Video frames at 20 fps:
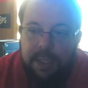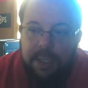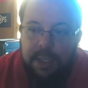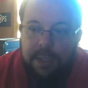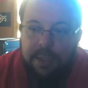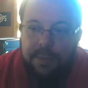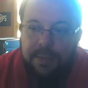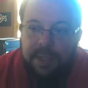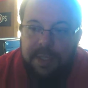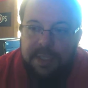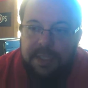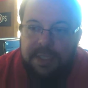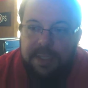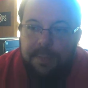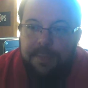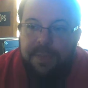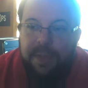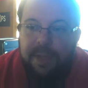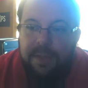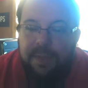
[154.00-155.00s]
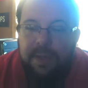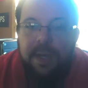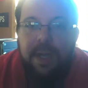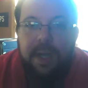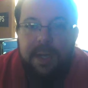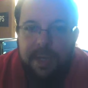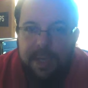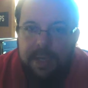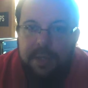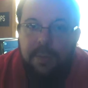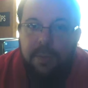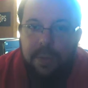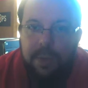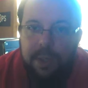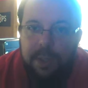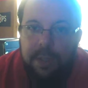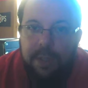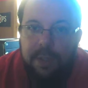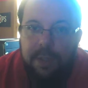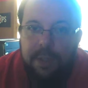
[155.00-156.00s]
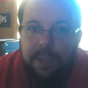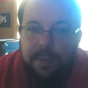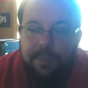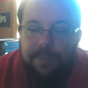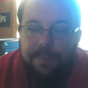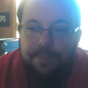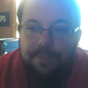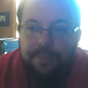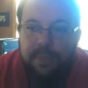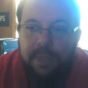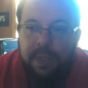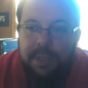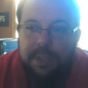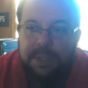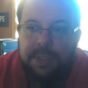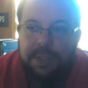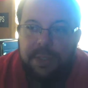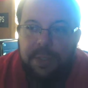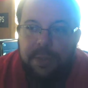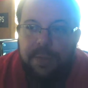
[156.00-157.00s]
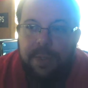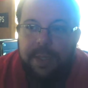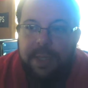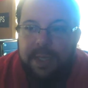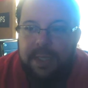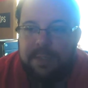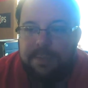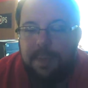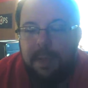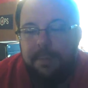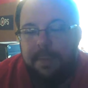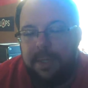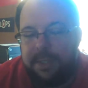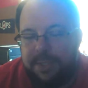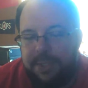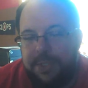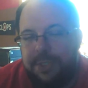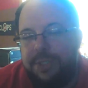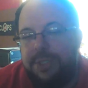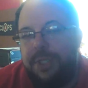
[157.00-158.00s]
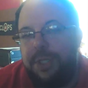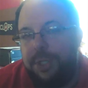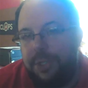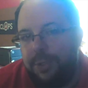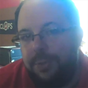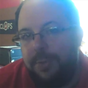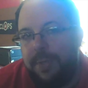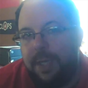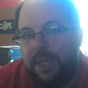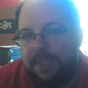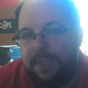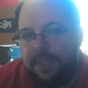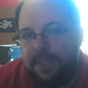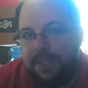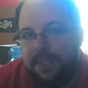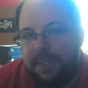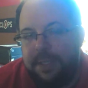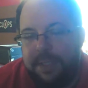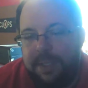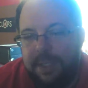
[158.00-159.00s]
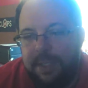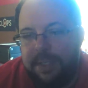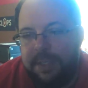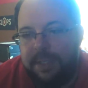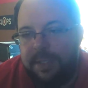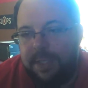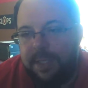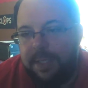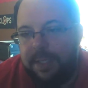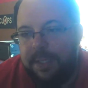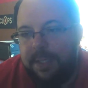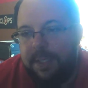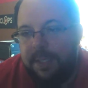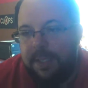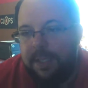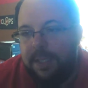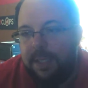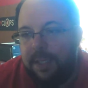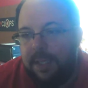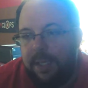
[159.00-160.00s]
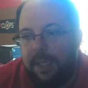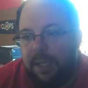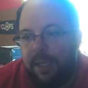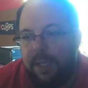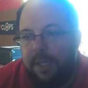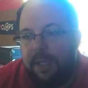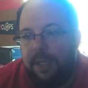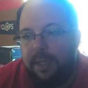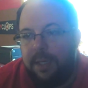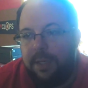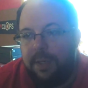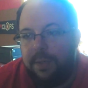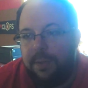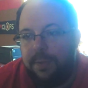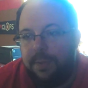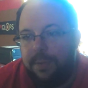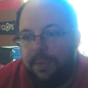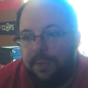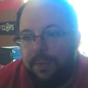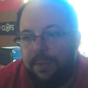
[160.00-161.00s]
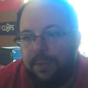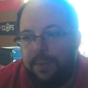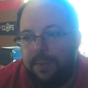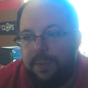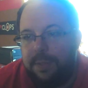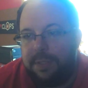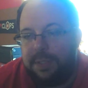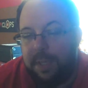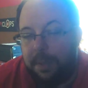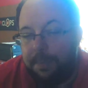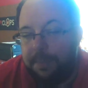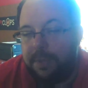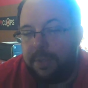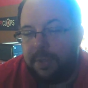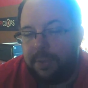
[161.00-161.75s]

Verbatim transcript: you know, that's something that I need to work on. And so I guess my message to you guys is is that, you know, some